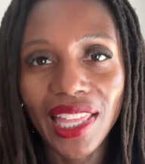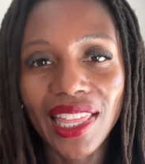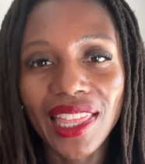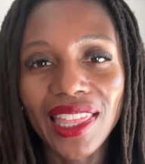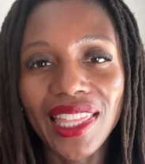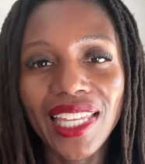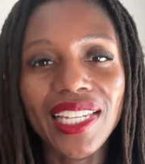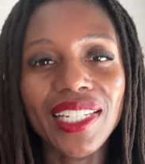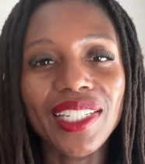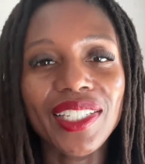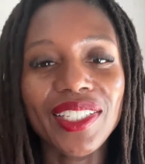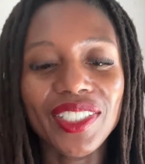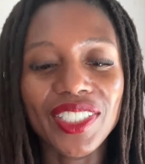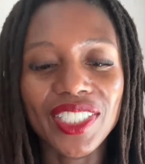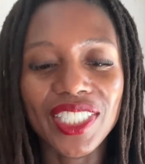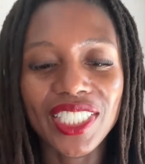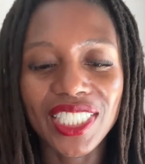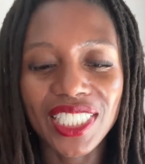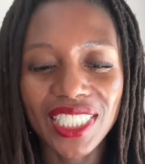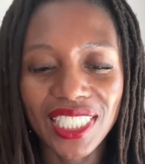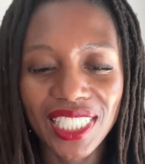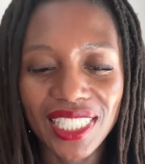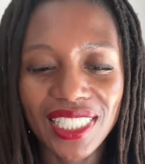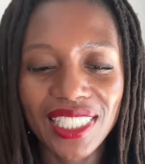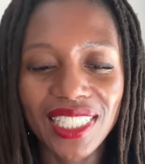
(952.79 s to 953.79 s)
Thank you,
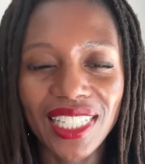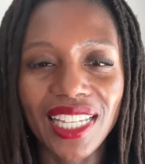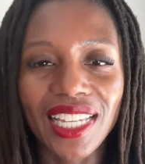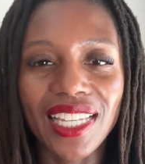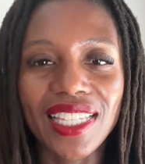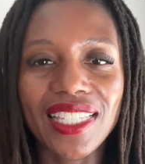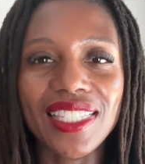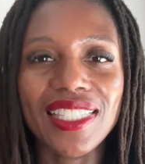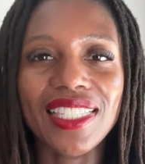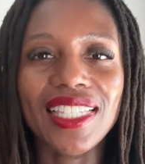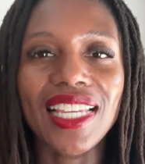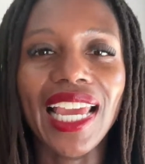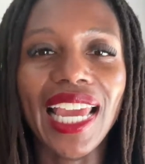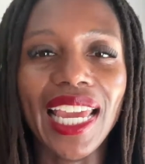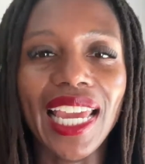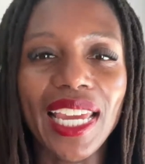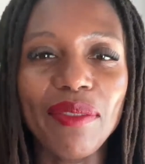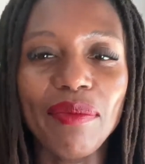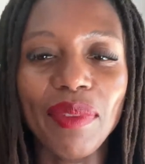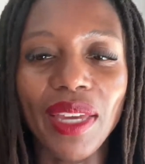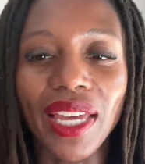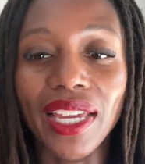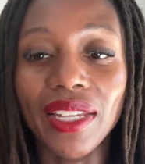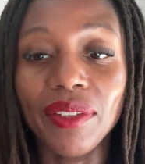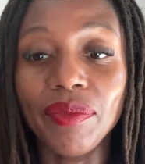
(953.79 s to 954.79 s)
Jesus.
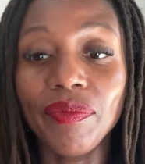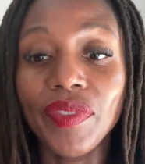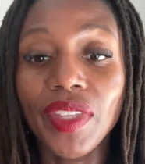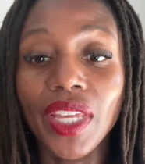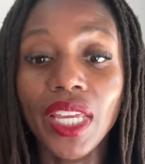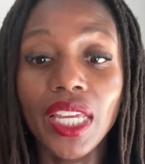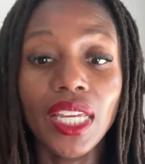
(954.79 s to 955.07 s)
Amen.